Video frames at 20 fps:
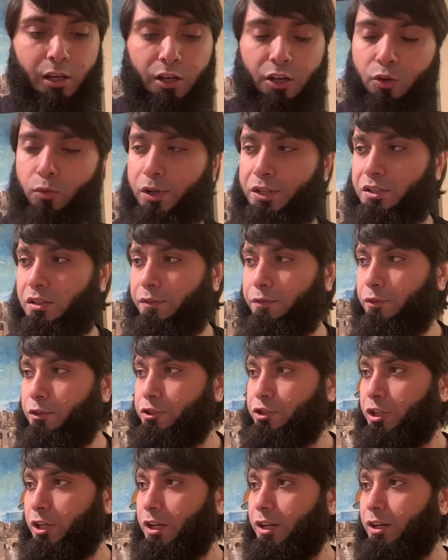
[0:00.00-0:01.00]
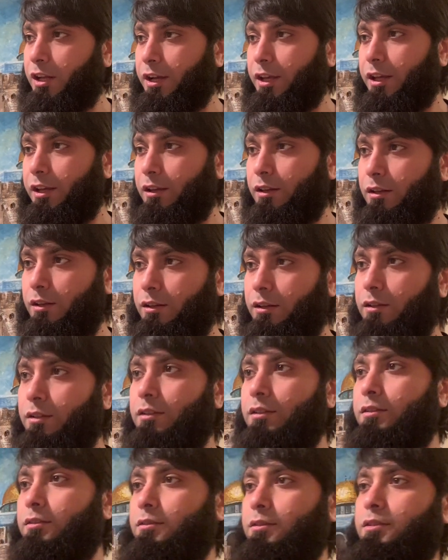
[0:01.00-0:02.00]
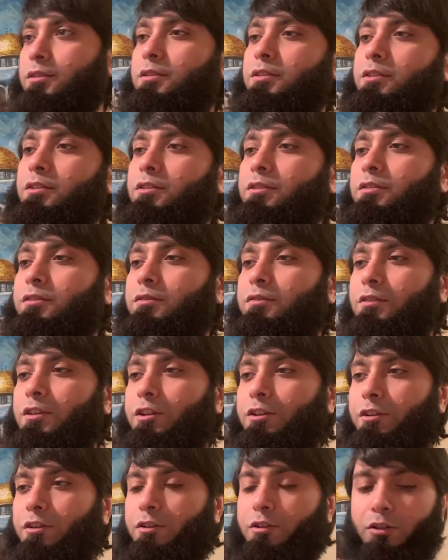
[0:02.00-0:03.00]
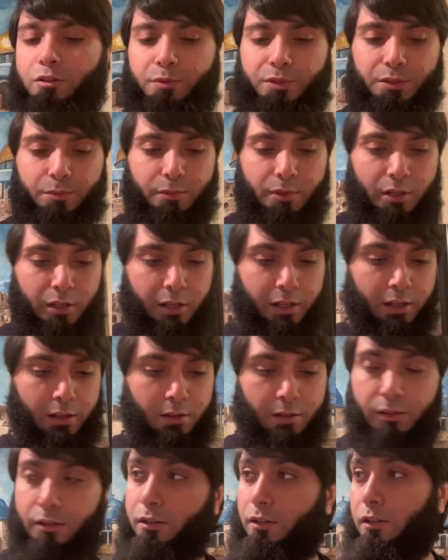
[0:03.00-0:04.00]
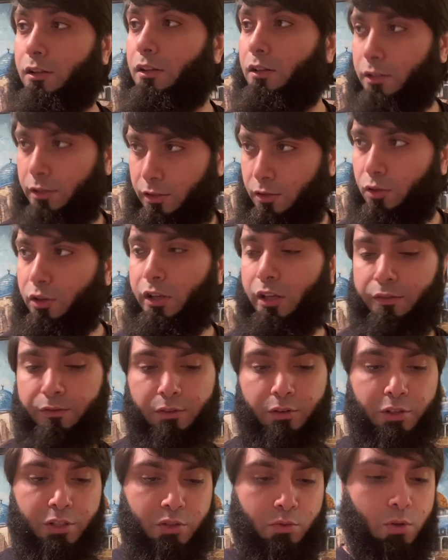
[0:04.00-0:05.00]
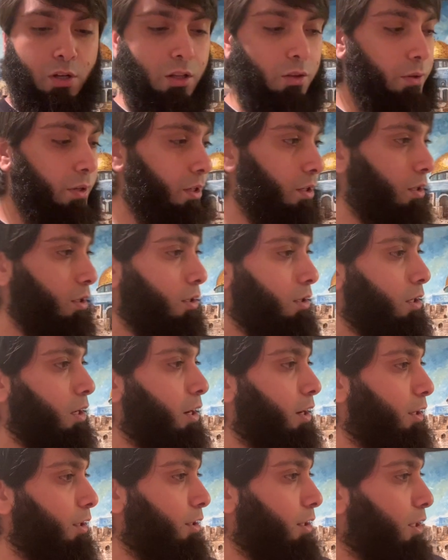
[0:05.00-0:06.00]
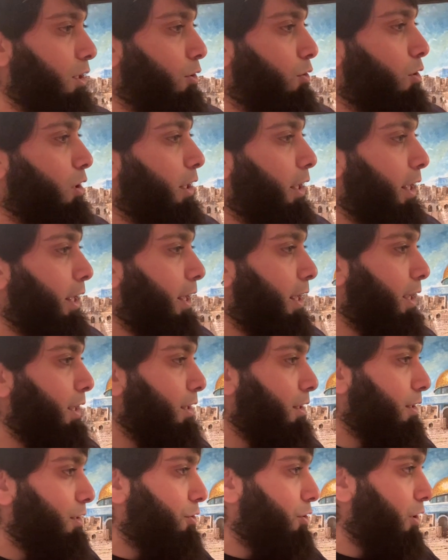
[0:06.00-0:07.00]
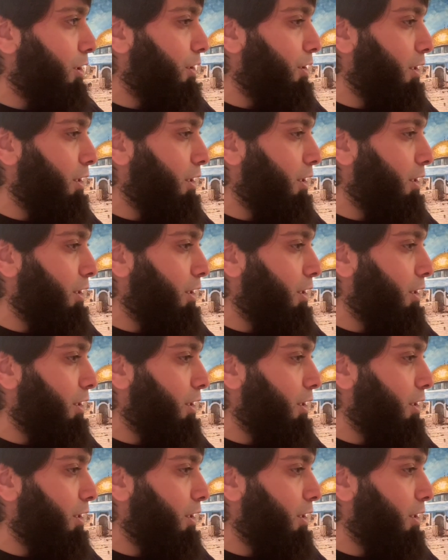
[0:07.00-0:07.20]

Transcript: Who wants the first chicken nugget? There you go, bismillah. Okay, finish swallowing. All right, you like the chicken